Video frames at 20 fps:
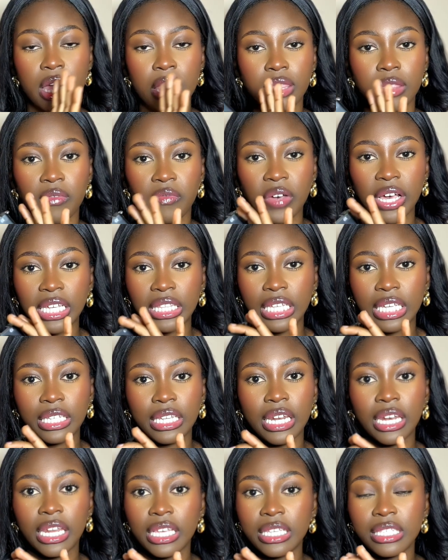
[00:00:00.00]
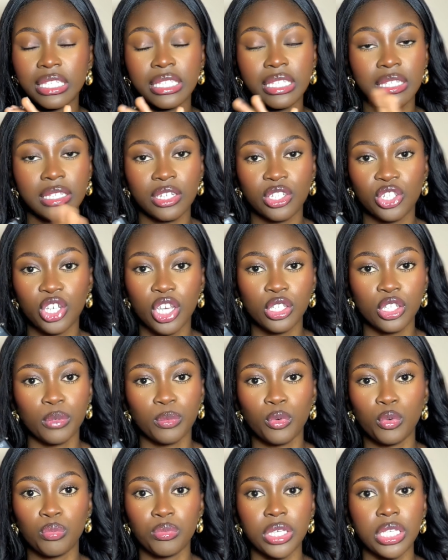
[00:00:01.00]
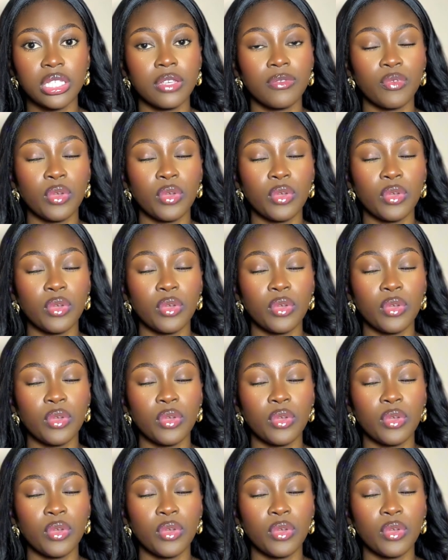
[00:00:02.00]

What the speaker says: The fact that the lens is interchangeable means if